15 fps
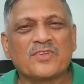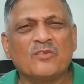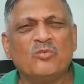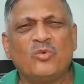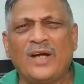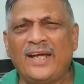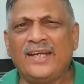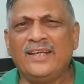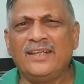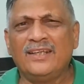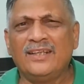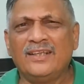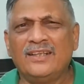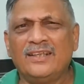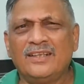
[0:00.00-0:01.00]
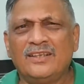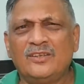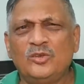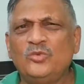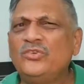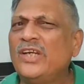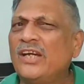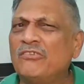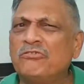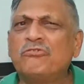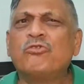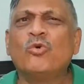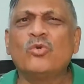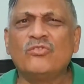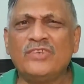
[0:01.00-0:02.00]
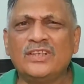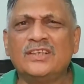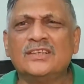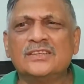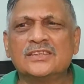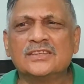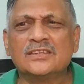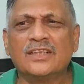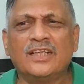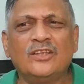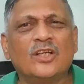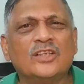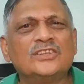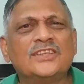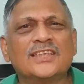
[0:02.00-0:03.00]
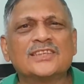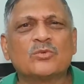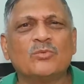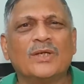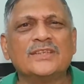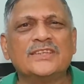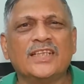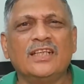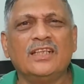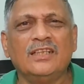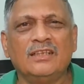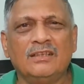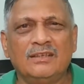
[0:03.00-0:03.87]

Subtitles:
why do we have four Vedas and not just one single.